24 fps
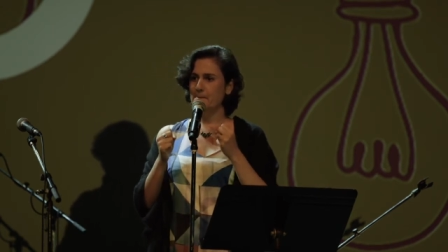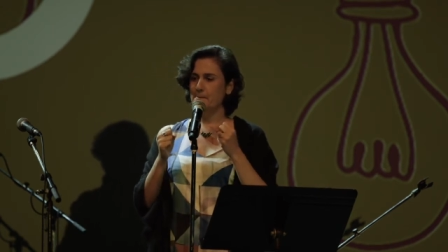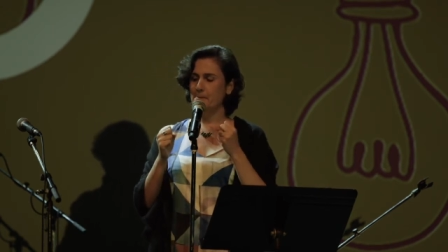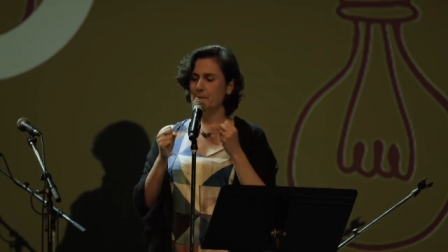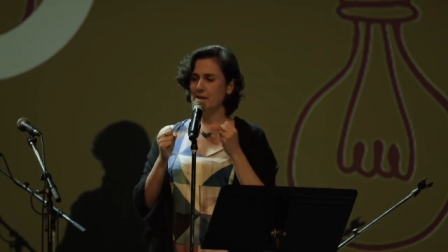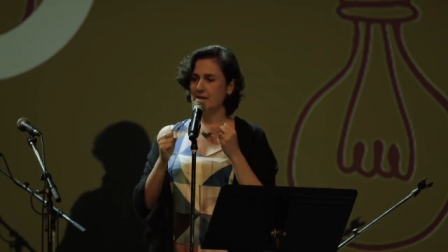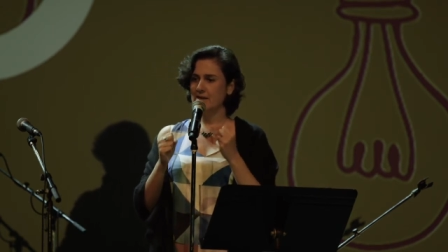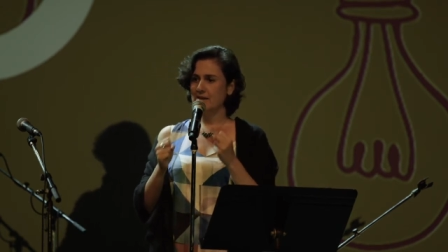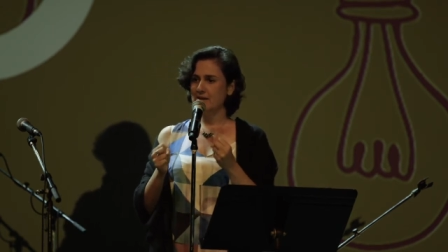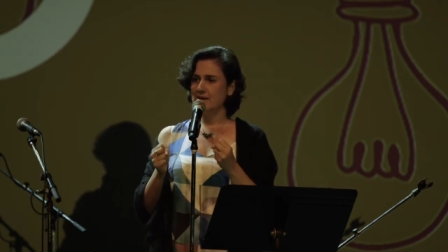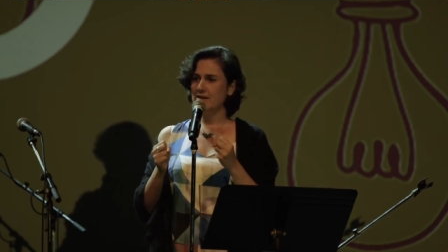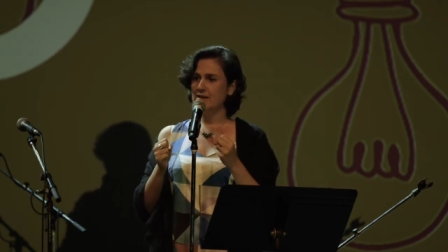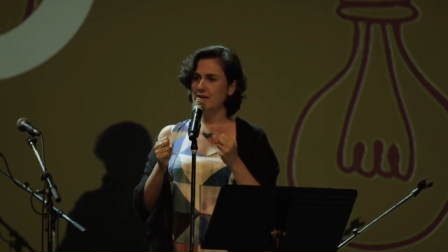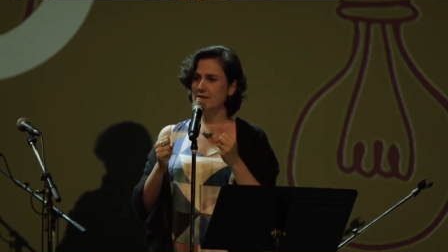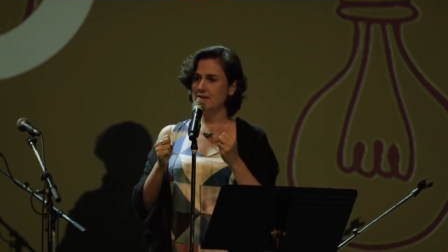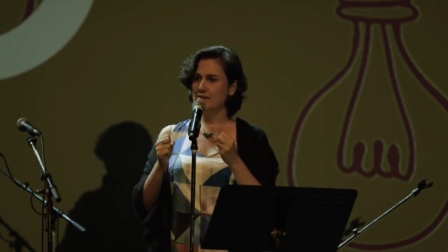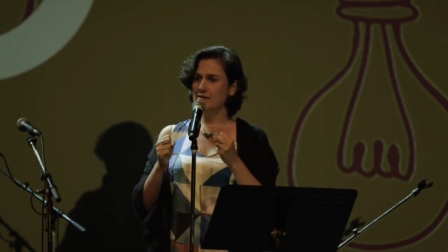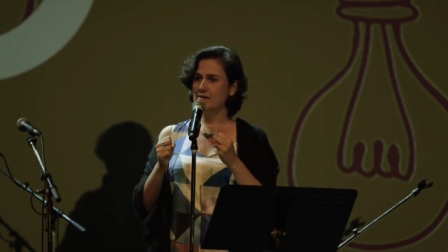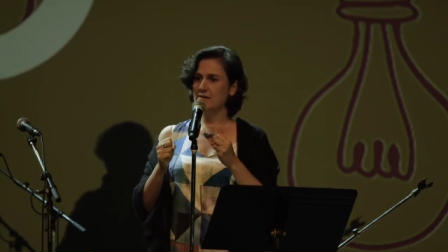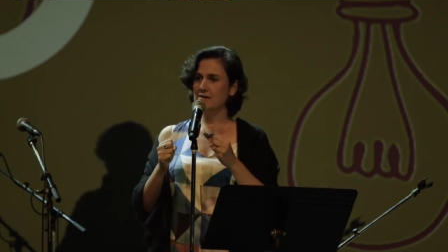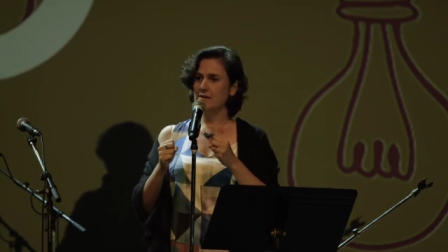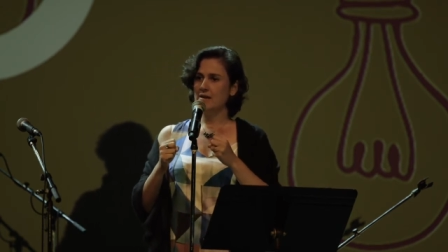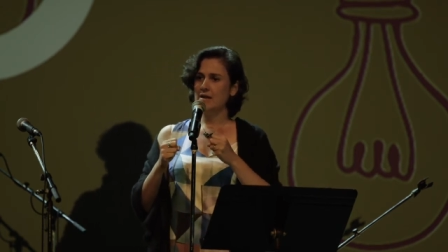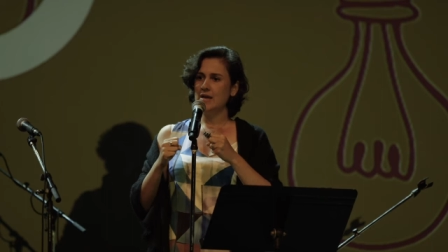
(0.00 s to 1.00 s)
But
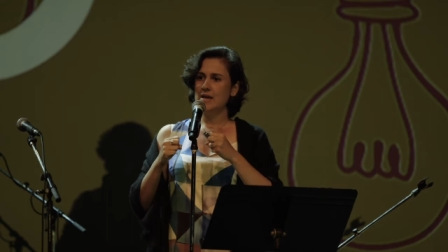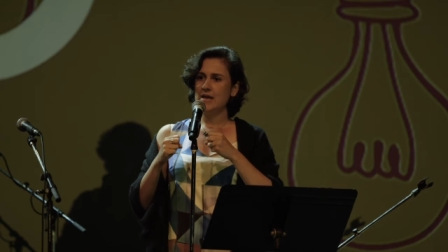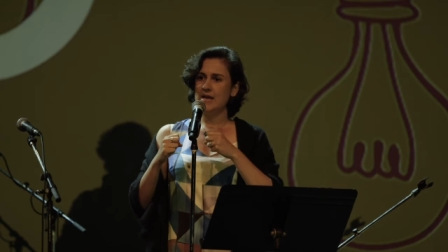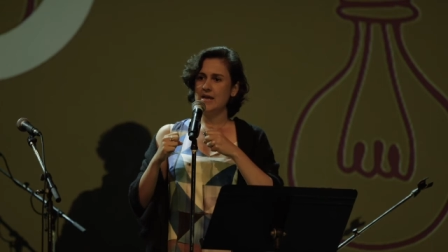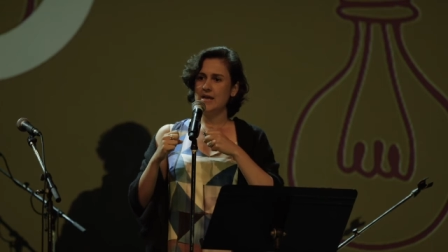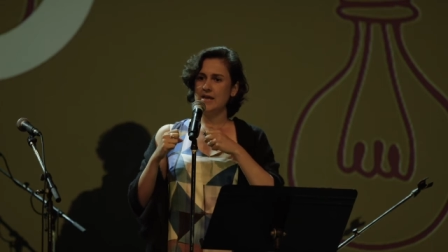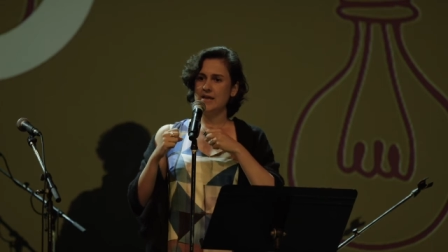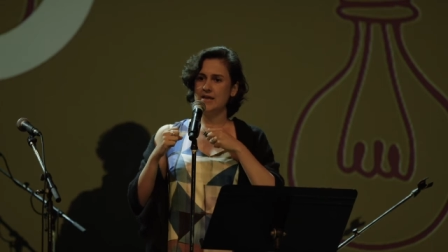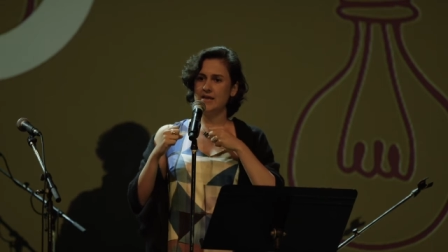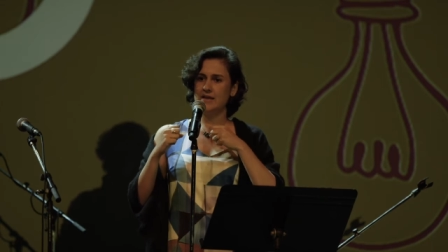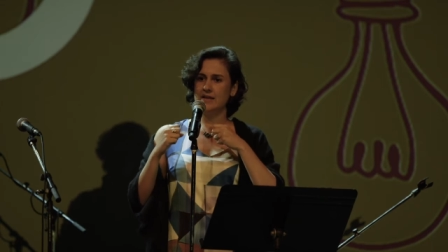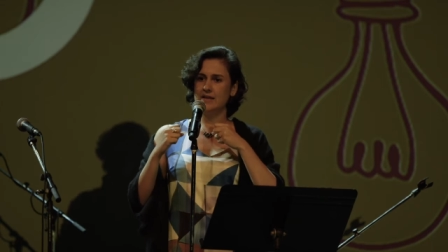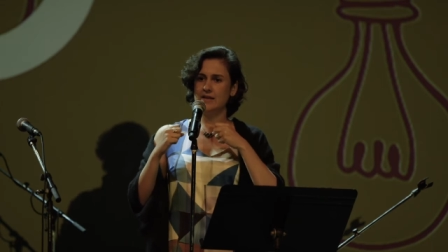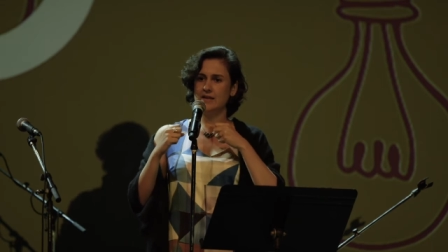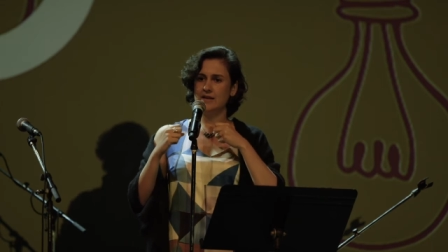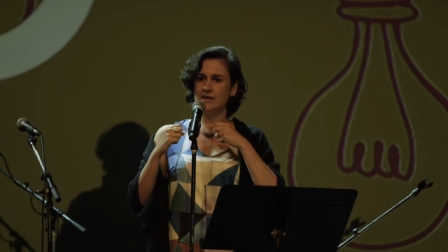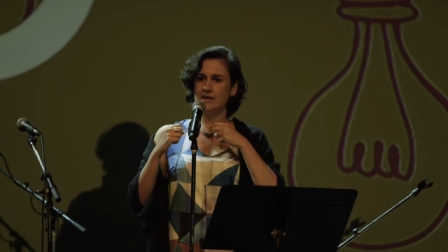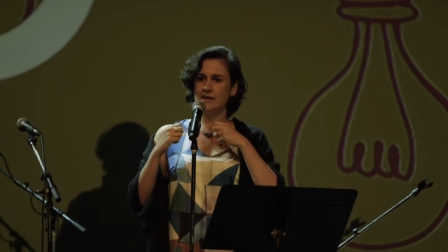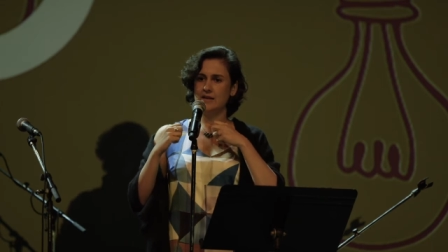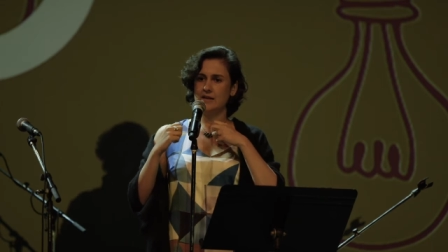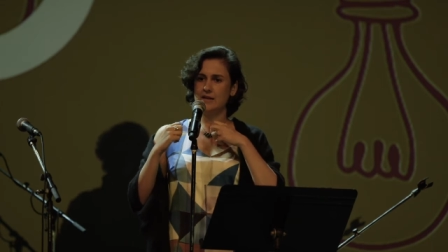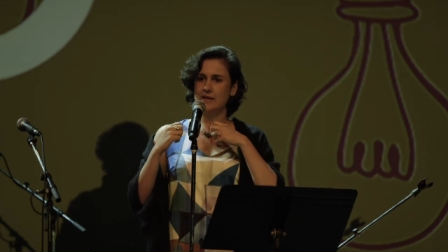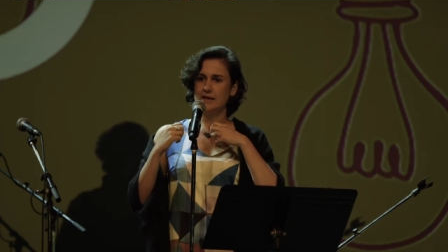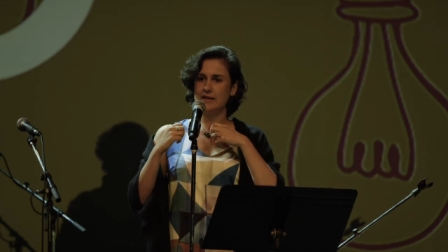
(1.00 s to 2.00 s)
here,
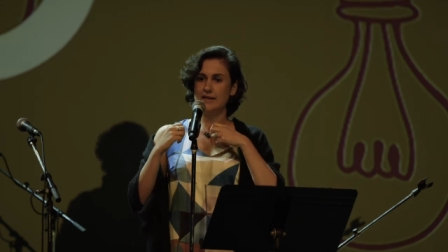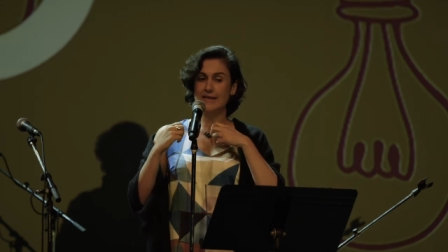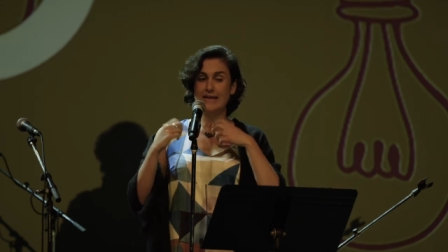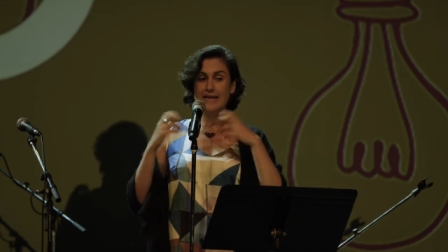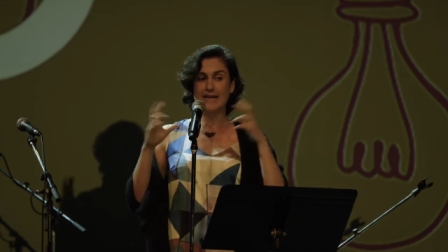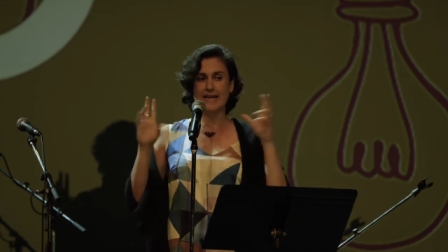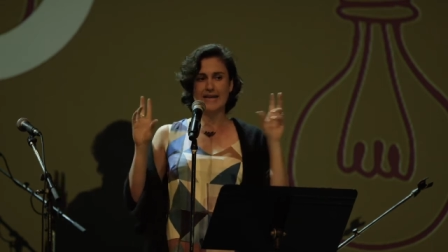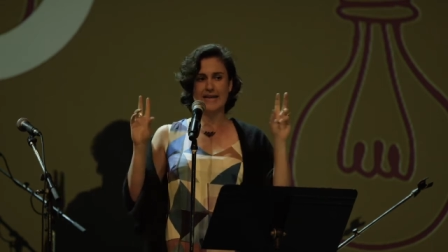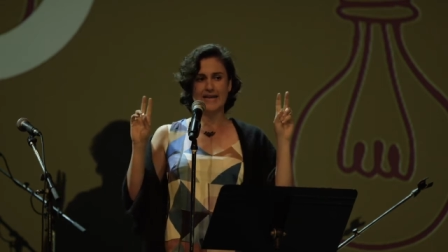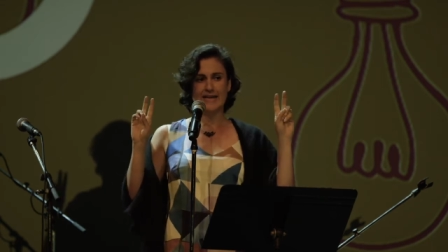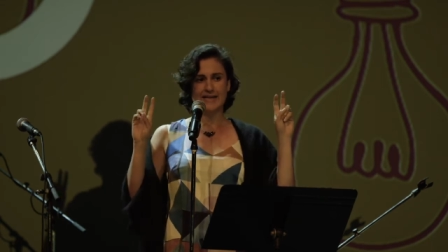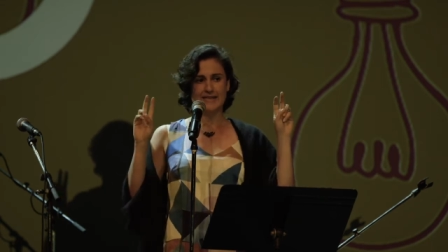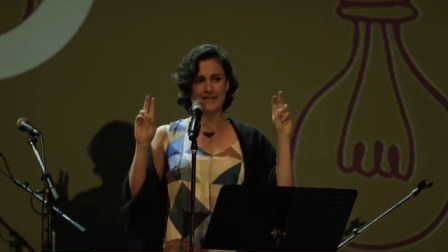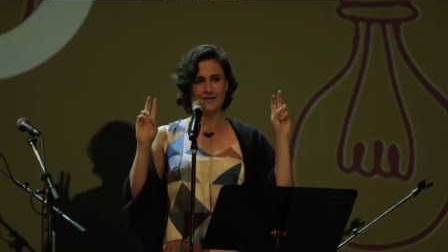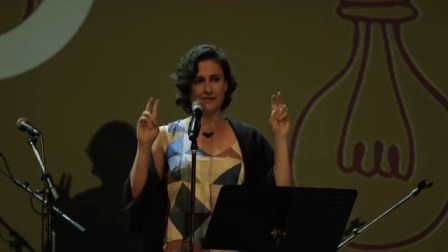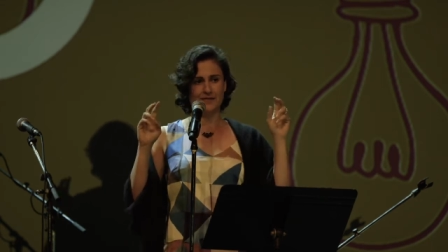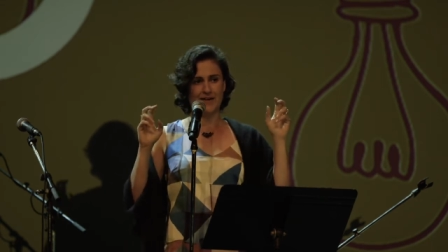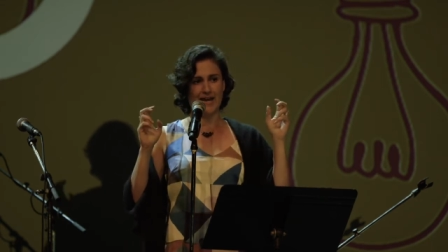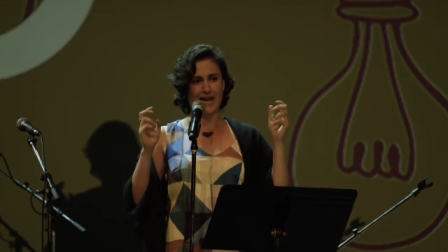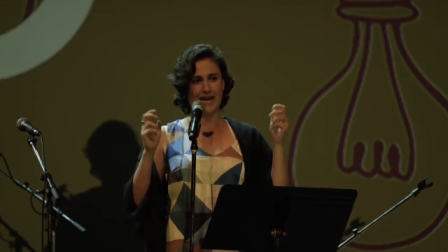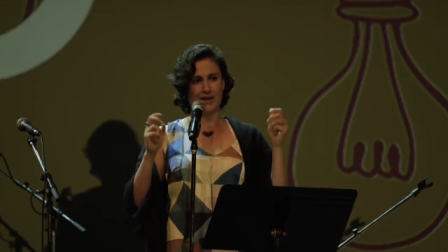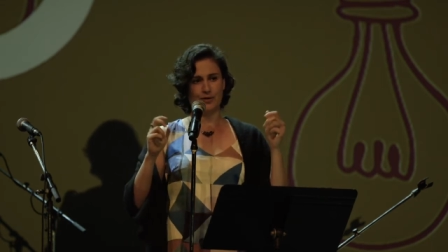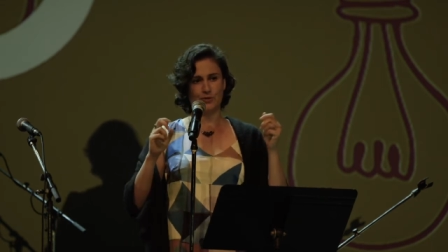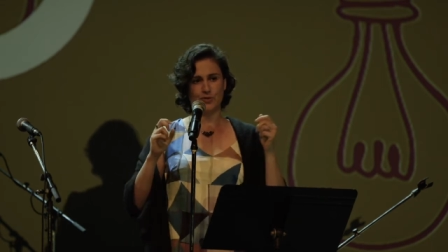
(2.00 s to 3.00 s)
in the native
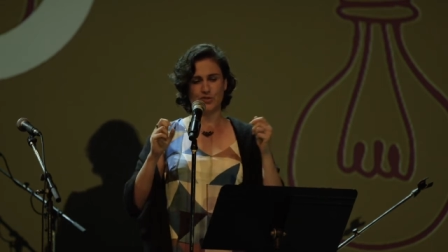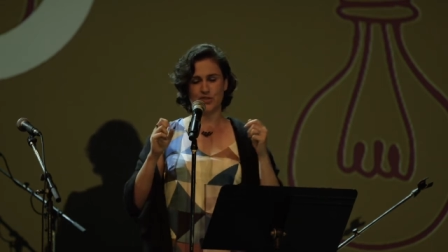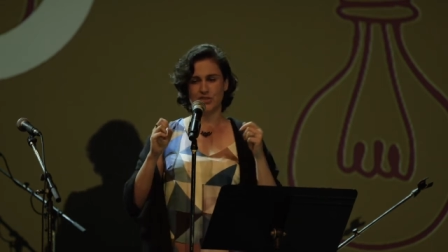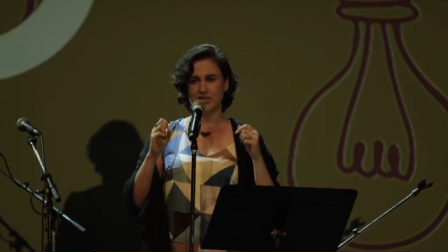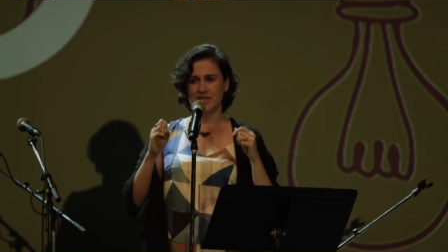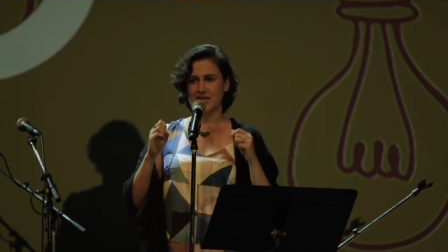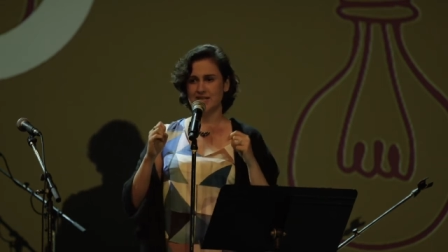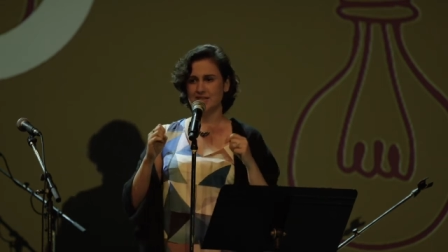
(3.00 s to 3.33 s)
languages,